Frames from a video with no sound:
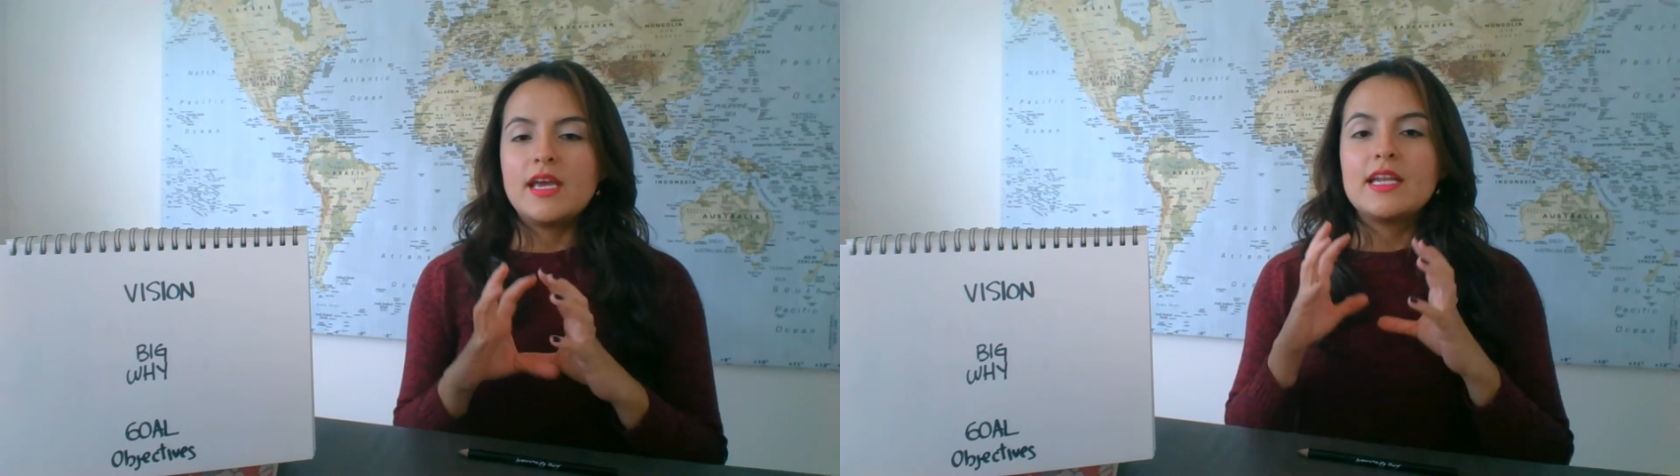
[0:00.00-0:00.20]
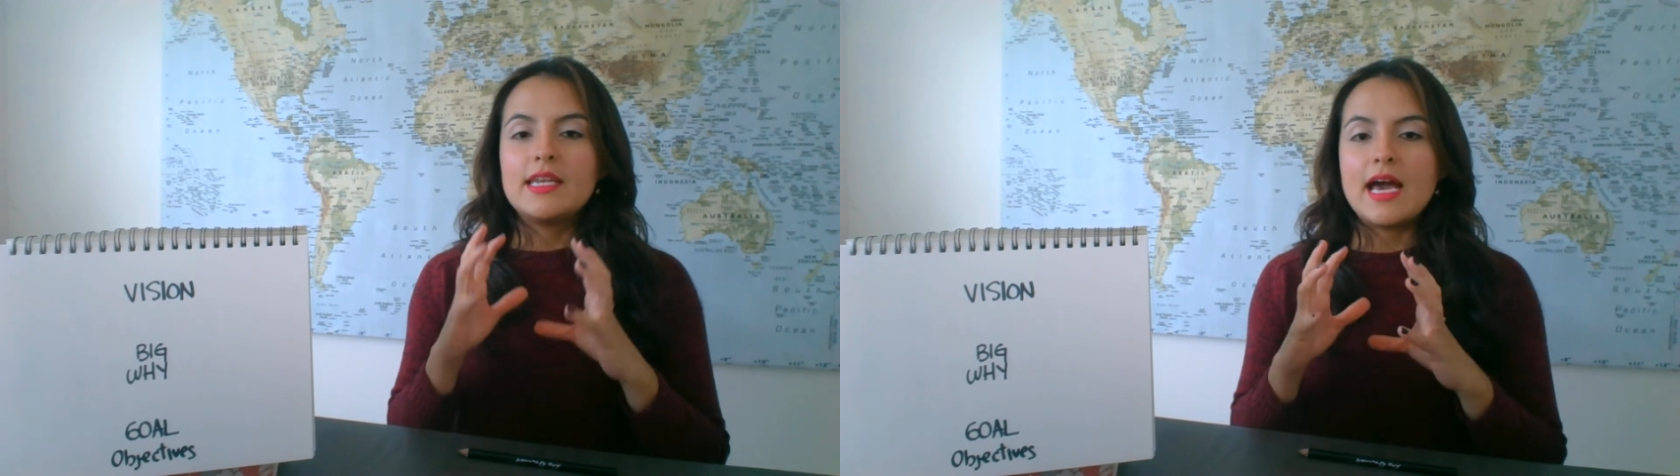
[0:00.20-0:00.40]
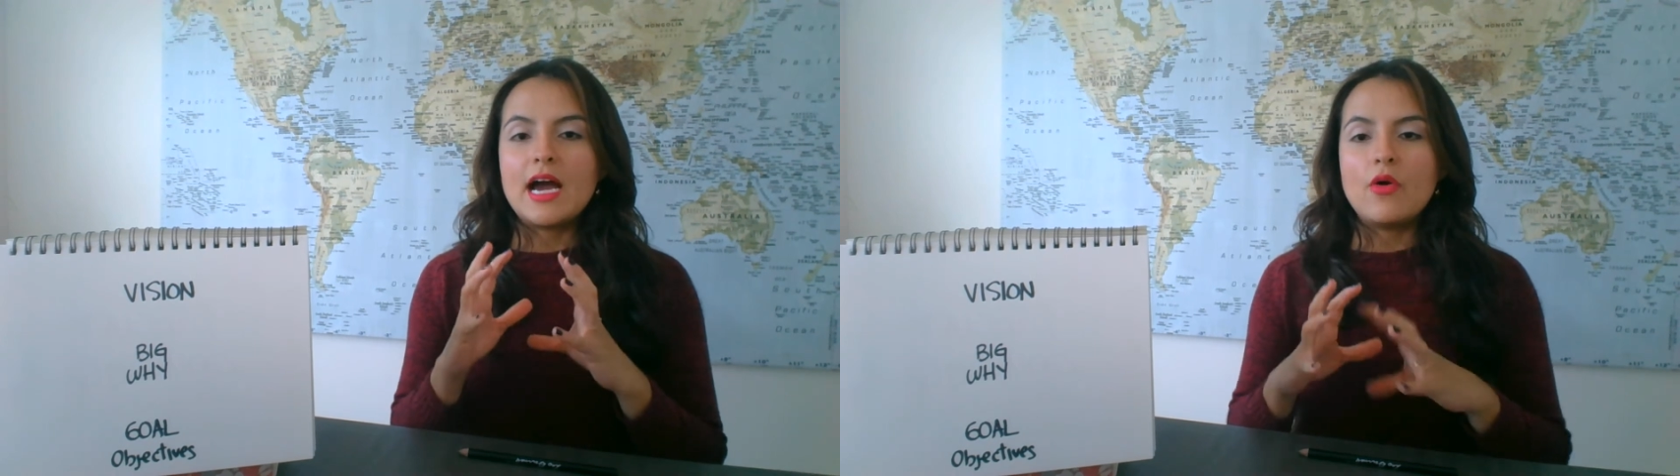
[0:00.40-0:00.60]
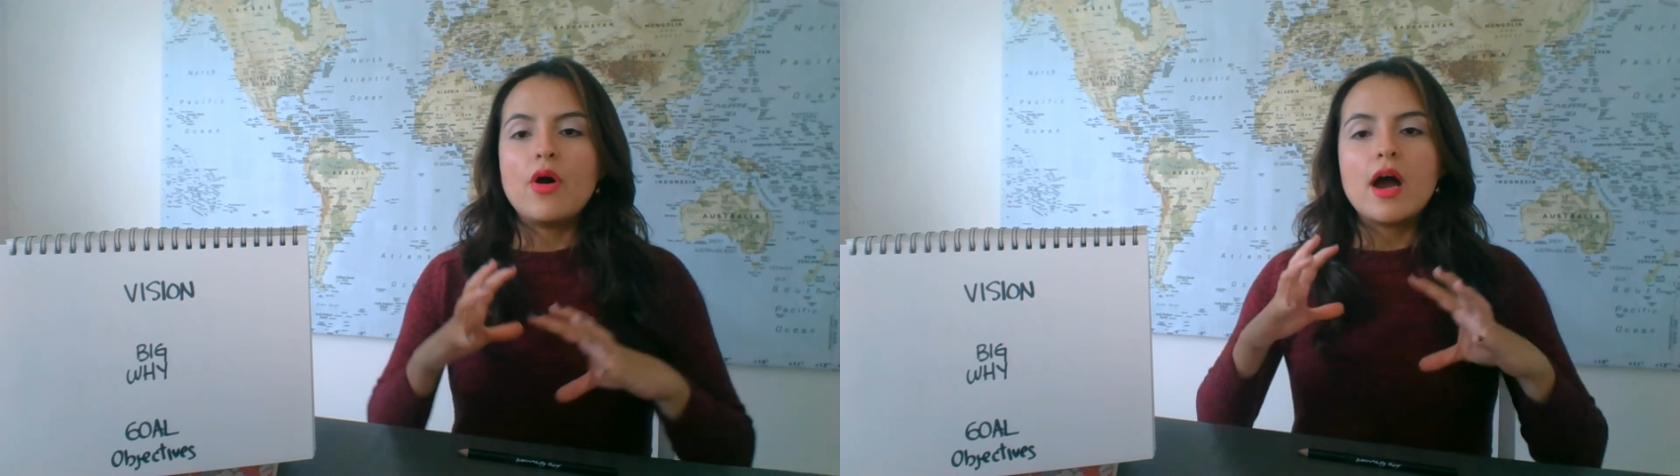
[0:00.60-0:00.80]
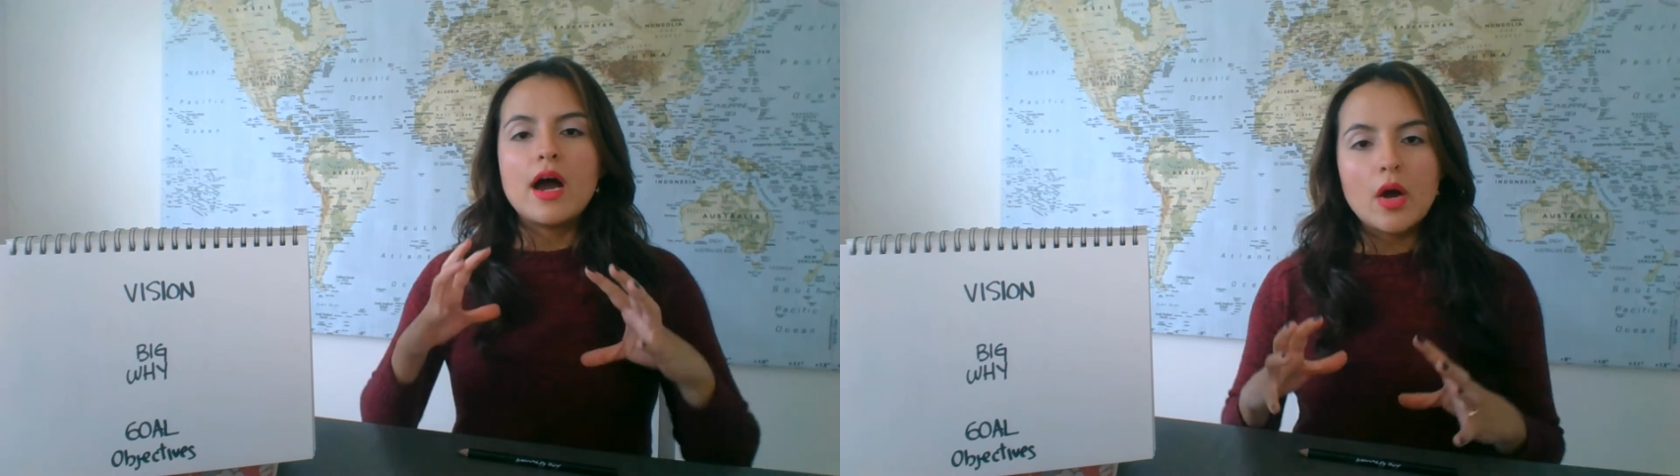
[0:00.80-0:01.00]
Now,
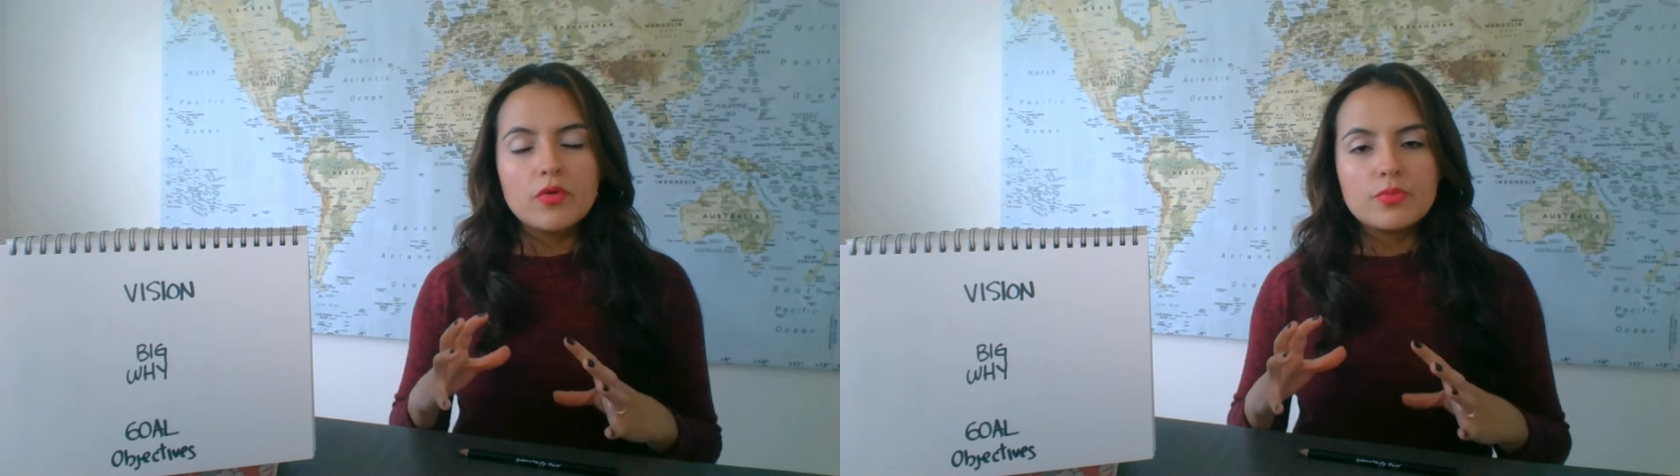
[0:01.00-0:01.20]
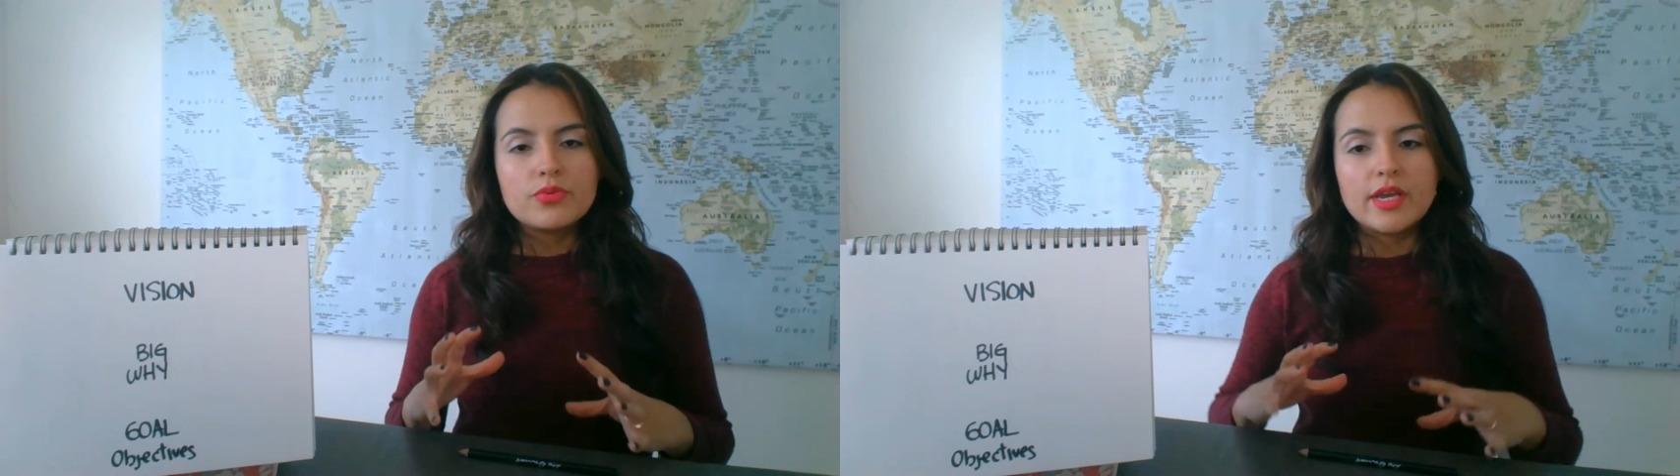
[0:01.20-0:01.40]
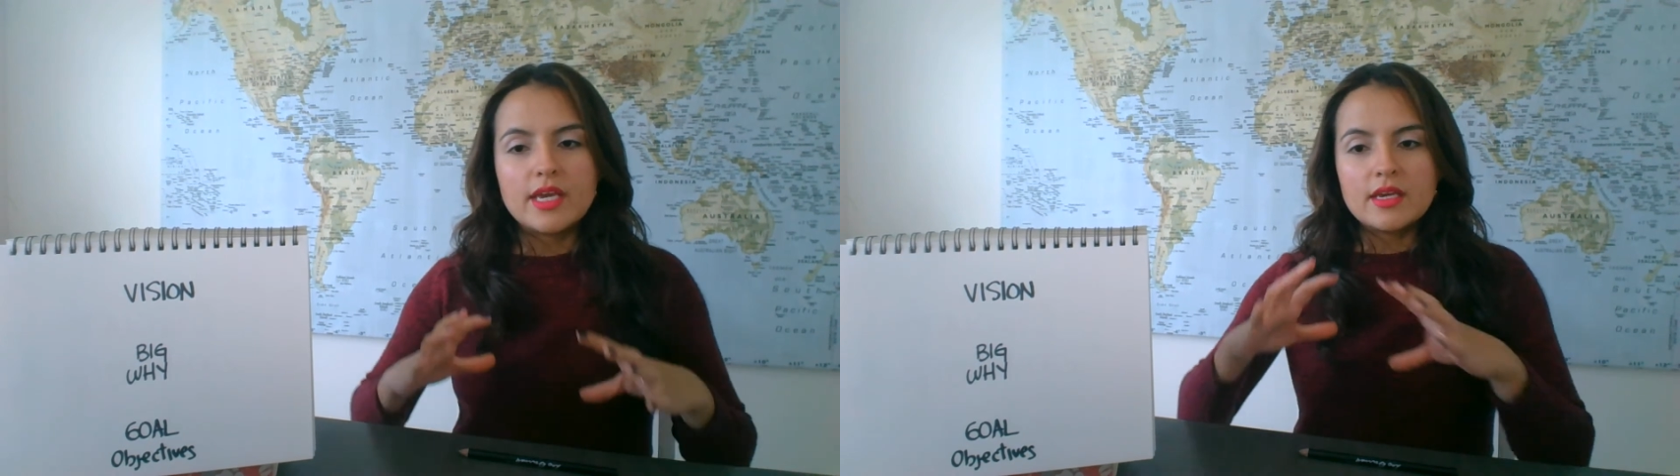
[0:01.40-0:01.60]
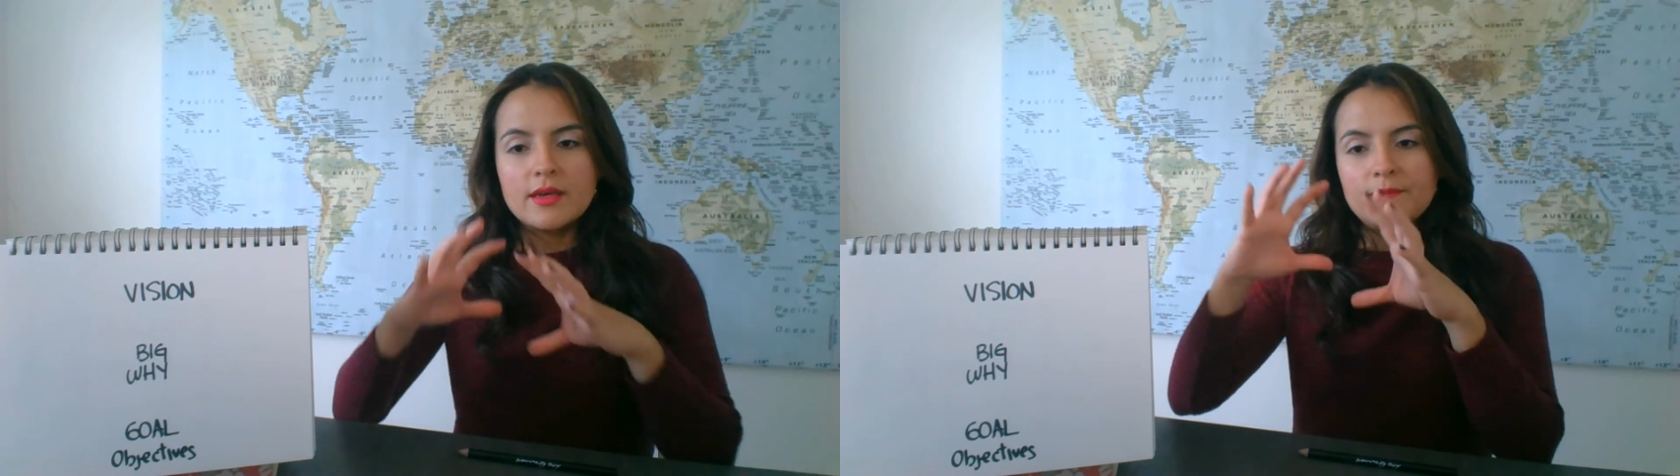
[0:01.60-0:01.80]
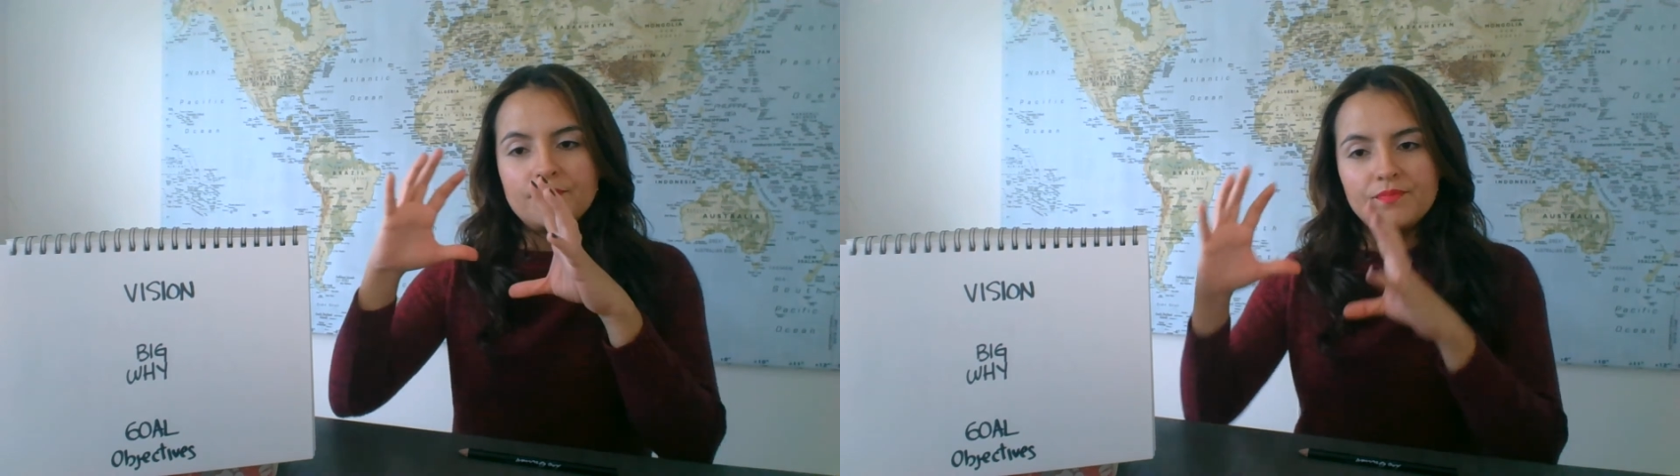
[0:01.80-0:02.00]
how we bring